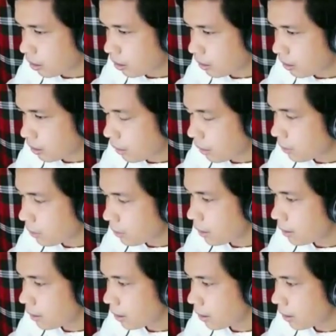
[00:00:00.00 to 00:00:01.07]
Types of
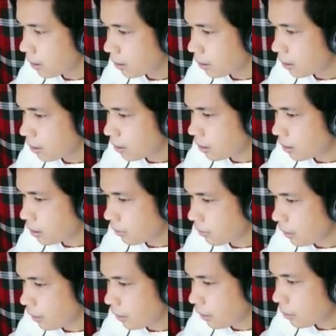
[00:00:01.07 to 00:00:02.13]
data that consist of
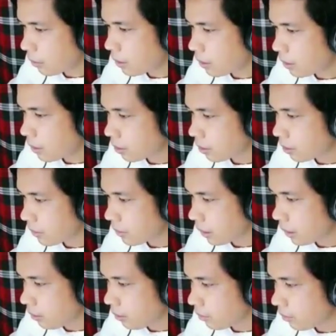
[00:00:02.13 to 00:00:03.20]
information
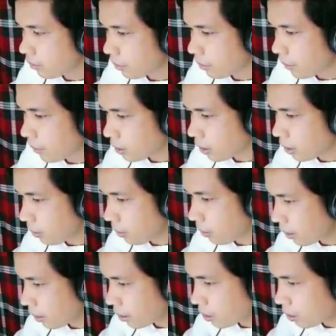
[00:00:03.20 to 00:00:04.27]
obtained from matched
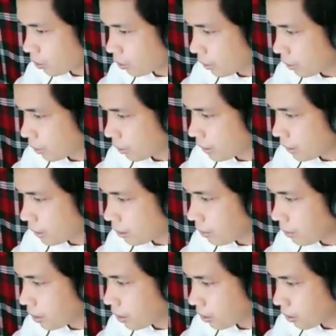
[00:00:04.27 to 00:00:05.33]
pairs or repeated
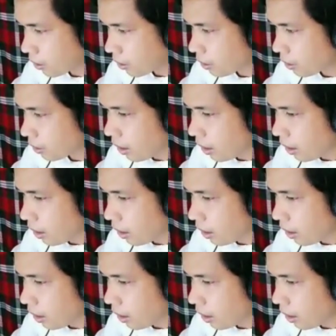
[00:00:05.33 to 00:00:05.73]
measures